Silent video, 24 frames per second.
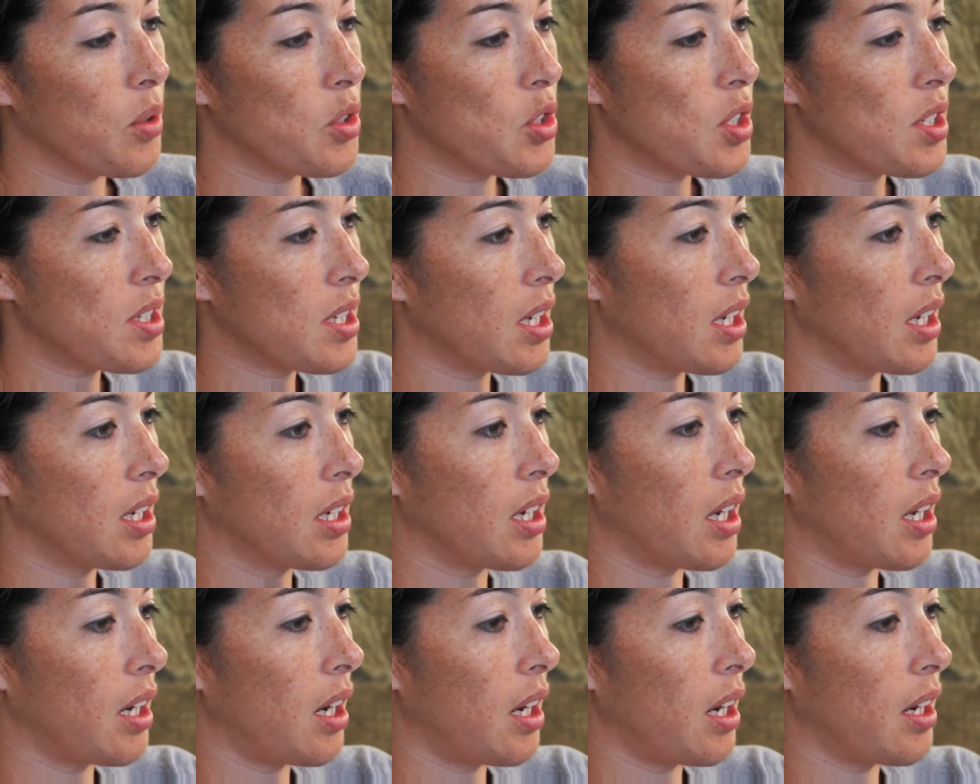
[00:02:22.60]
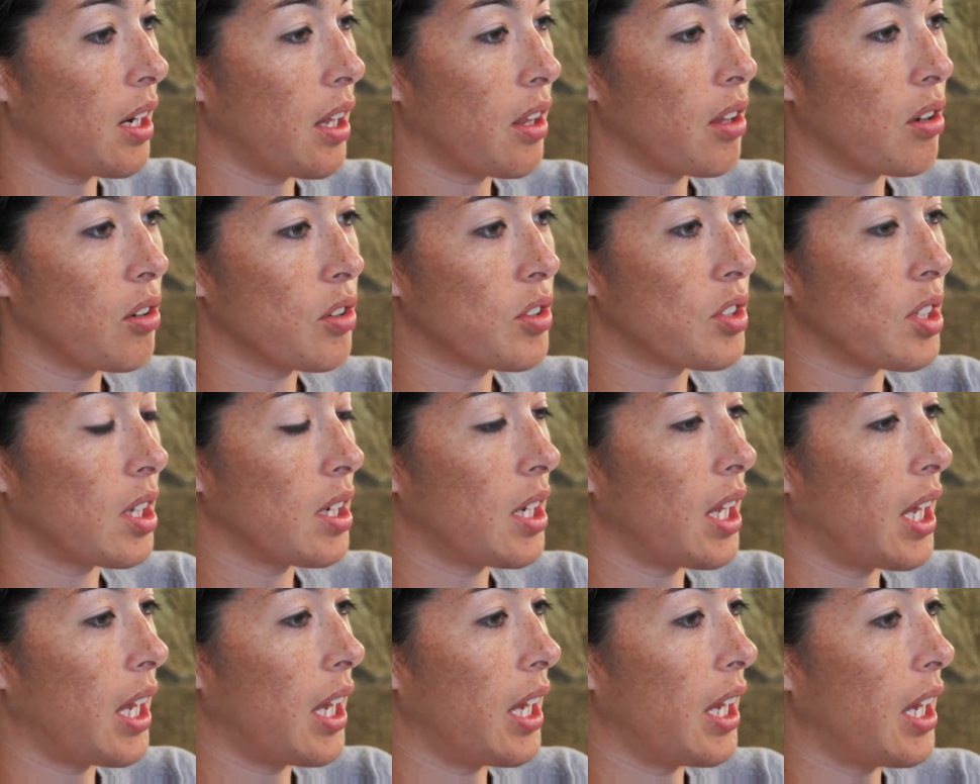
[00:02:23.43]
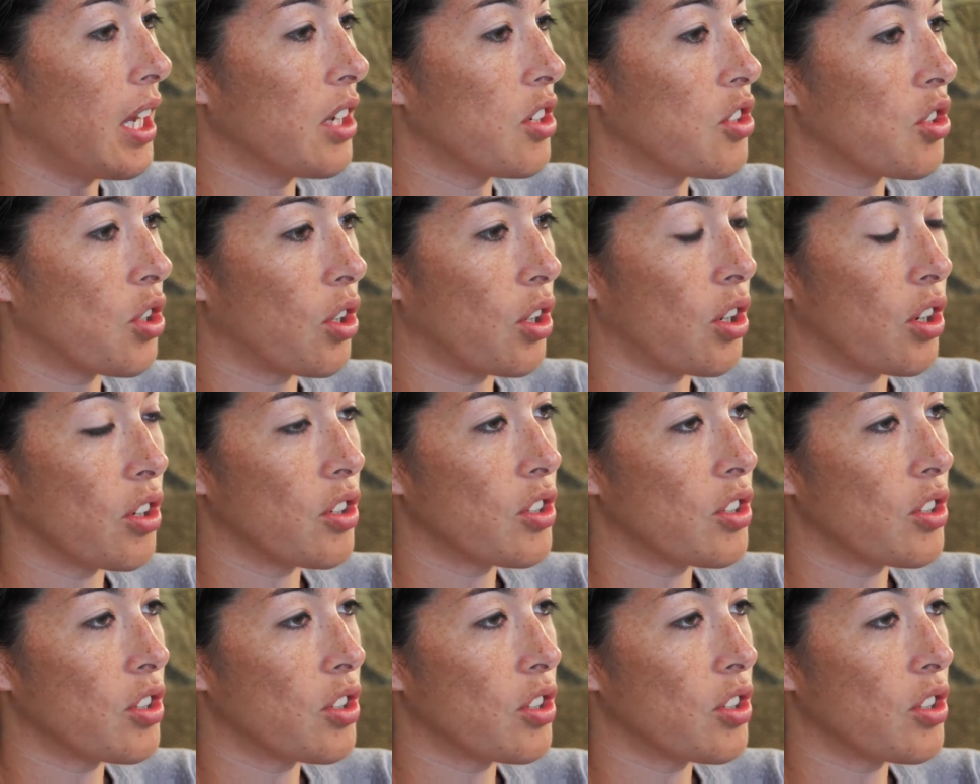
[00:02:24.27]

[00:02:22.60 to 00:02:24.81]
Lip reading: just another Sunday at church.